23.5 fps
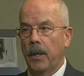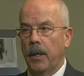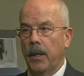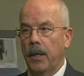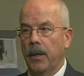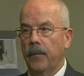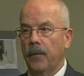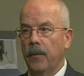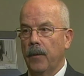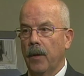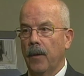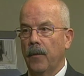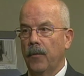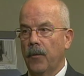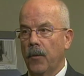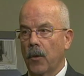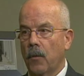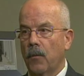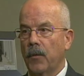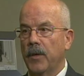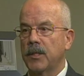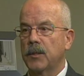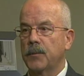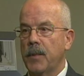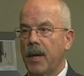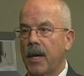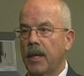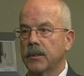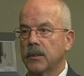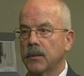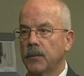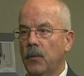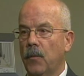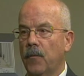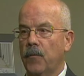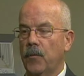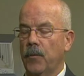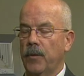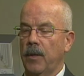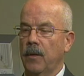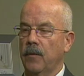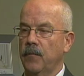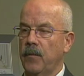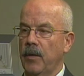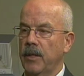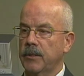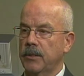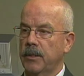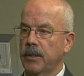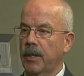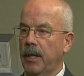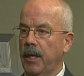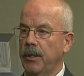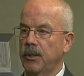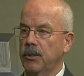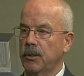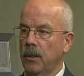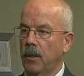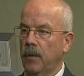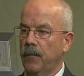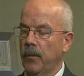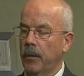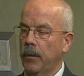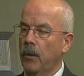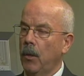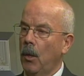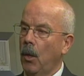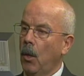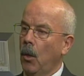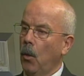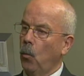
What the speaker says: and they're responsible for the investigation of it.